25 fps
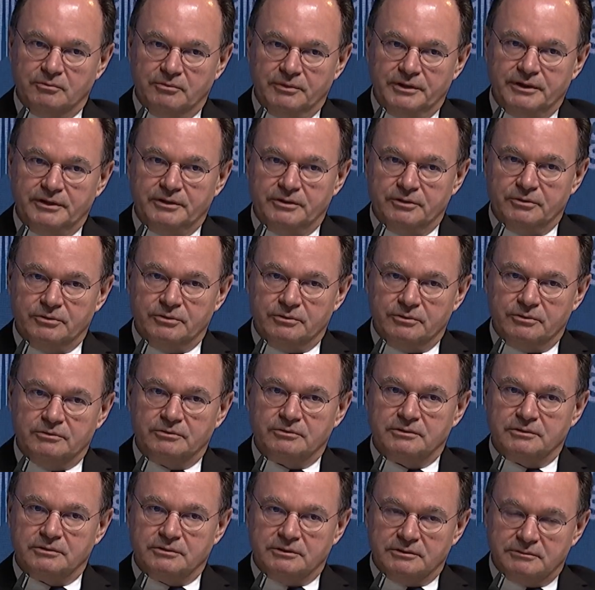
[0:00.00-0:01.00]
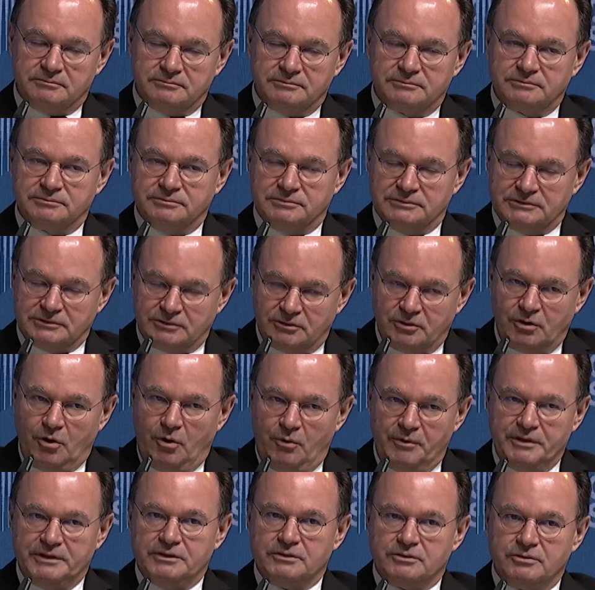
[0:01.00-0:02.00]
when you uh,
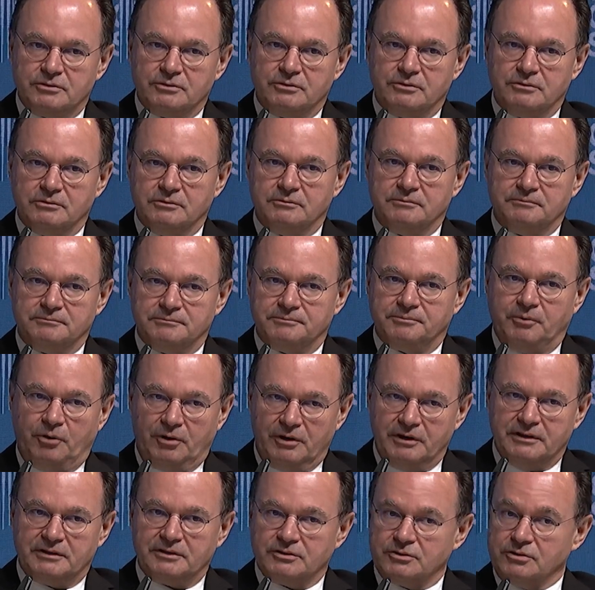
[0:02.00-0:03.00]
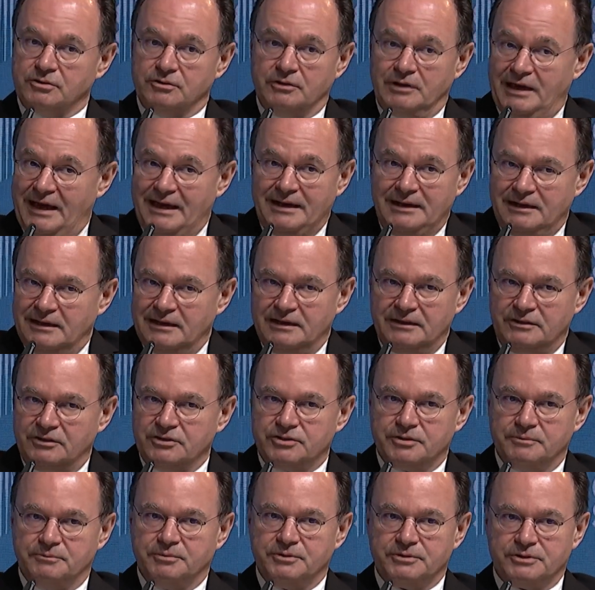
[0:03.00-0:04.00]
go into politics or any
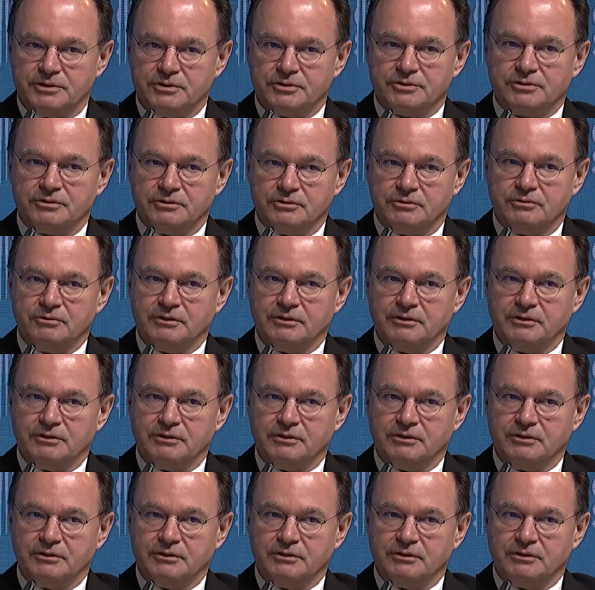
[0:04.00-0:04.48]
leadership position,